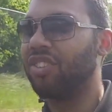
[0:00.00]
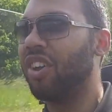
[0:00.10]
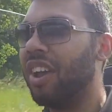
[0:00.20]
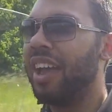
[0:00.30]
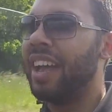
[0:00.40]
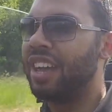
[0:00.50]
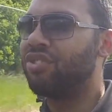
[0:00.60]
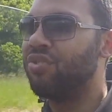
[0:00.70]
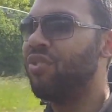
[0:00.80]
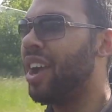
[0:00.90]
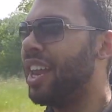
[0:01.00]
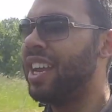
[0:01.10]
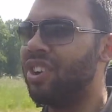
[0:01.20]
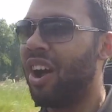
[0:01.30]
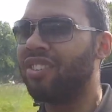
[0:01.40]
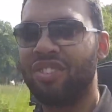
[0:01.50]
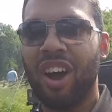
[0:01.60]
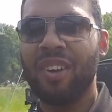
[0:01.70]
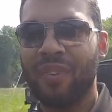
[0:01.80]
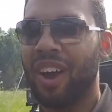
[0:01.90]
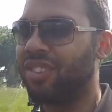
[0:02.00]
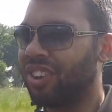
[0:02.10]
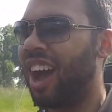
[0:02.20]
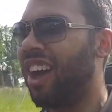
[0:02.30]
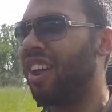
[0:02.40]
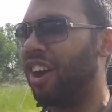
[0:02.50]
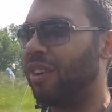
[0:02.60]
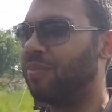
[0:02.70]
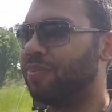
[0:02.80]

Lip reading: So it's a really nice diverse colour.